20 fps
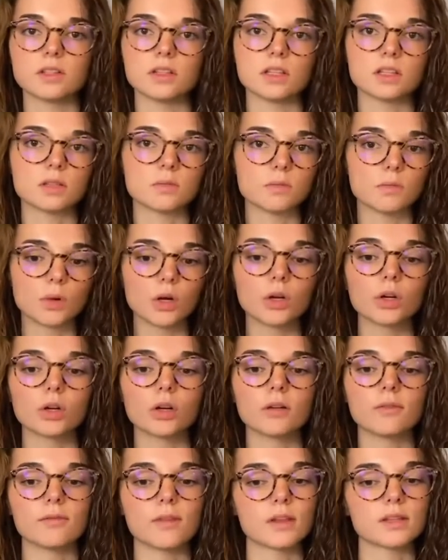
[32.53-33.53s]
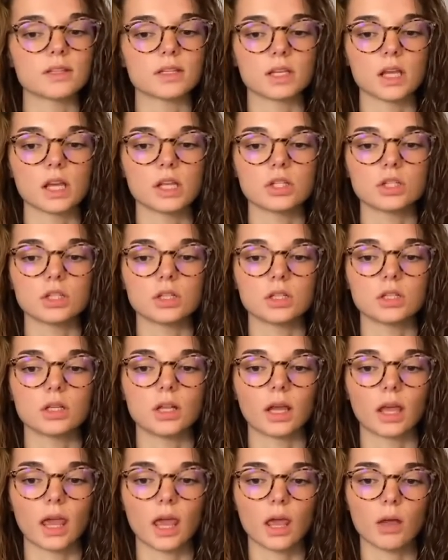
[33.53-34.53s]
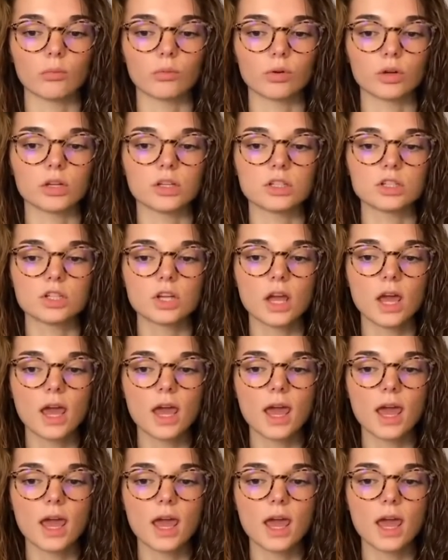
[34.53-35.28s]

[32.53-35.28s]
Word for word: this murder investigation at Cambridge